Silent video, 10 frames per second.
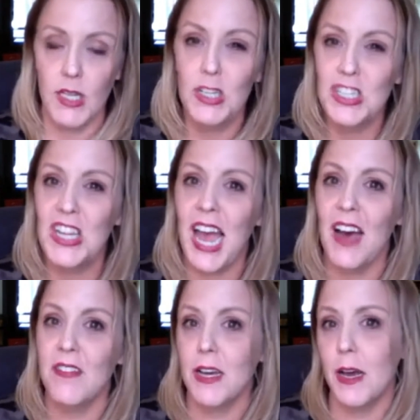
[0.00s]
usually
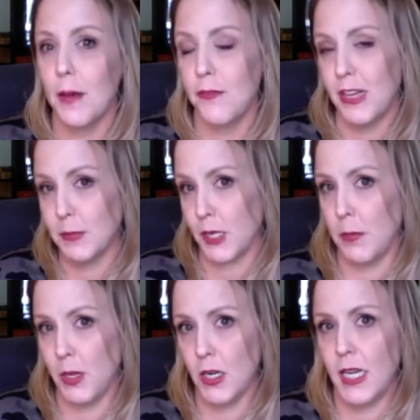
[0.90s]
have a Facebook
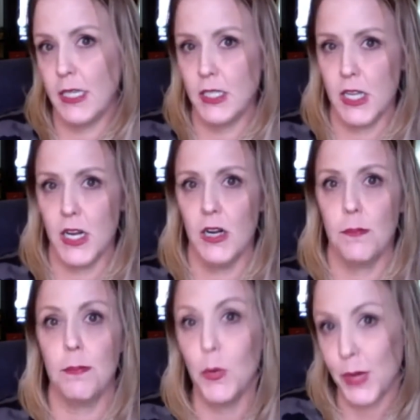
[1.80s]
community as
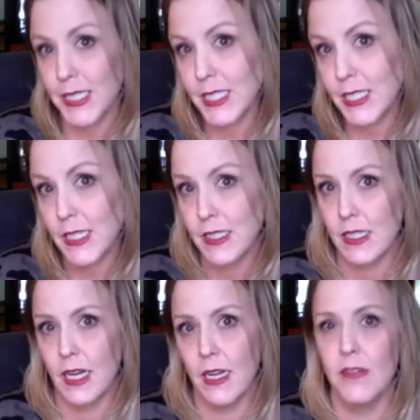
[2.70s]
their bonus, as
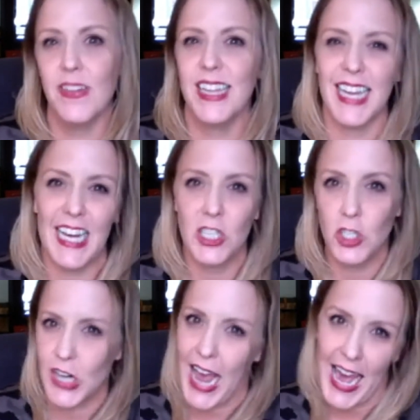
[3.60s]
like
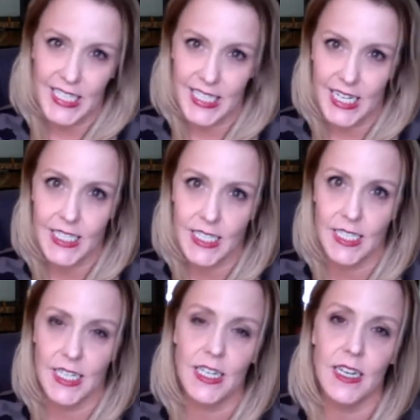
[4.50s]
extra
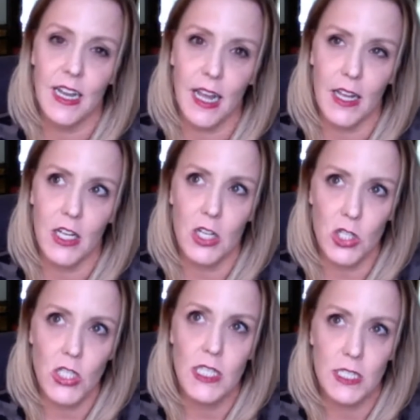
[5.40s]
access. And
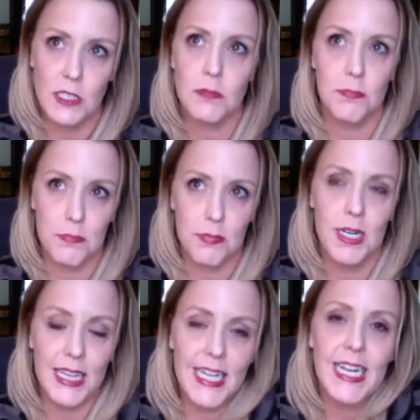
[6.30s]
usually that's
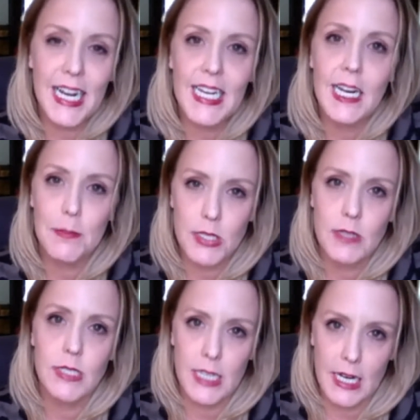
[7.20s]
pretty like 99%
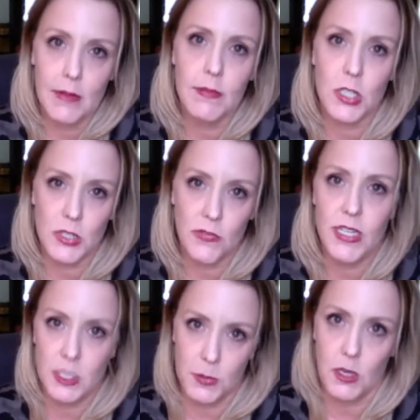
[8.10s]
of the time, there's a
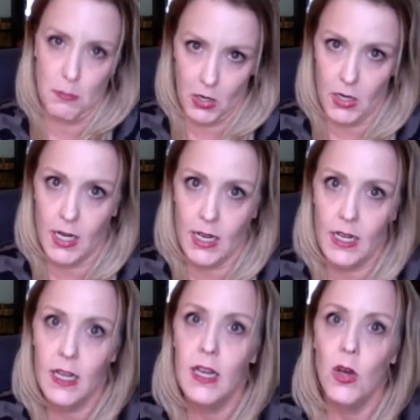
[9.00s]
Facebook
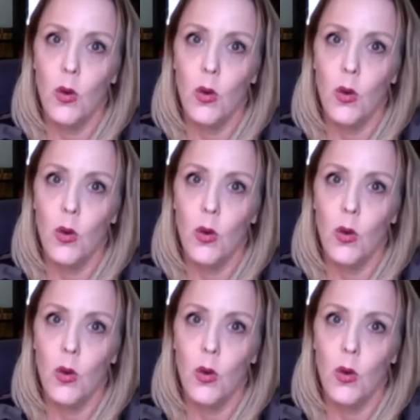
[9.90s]
community